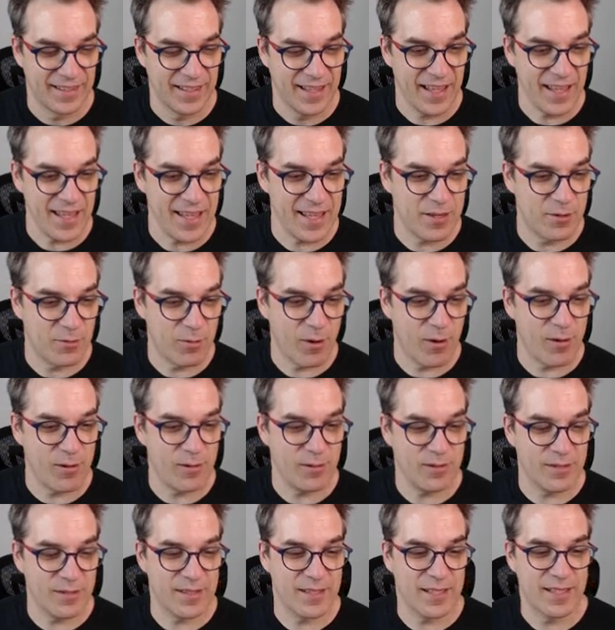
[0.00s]
Hey,
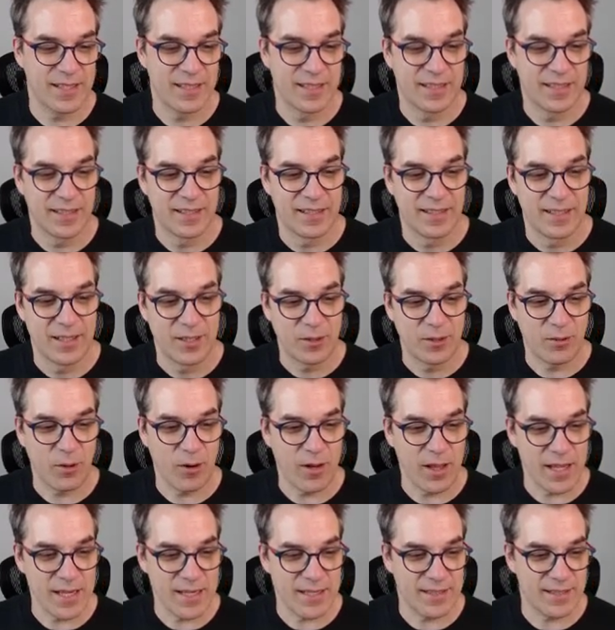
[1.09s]
Crolls!
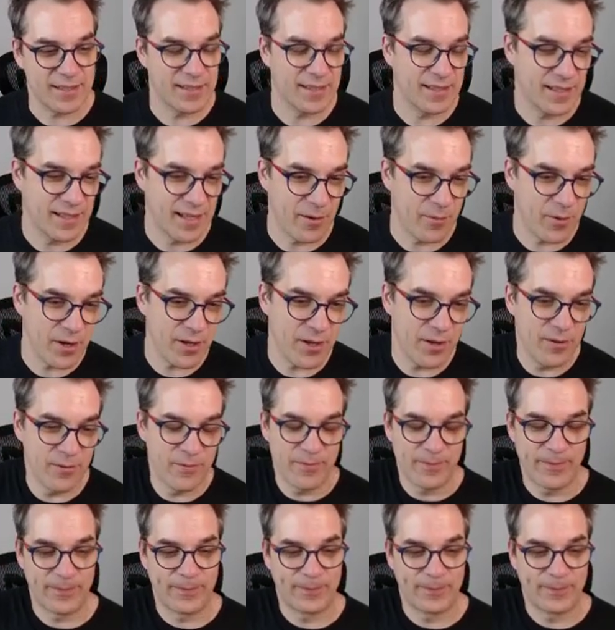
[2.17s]
Crolles, how are you?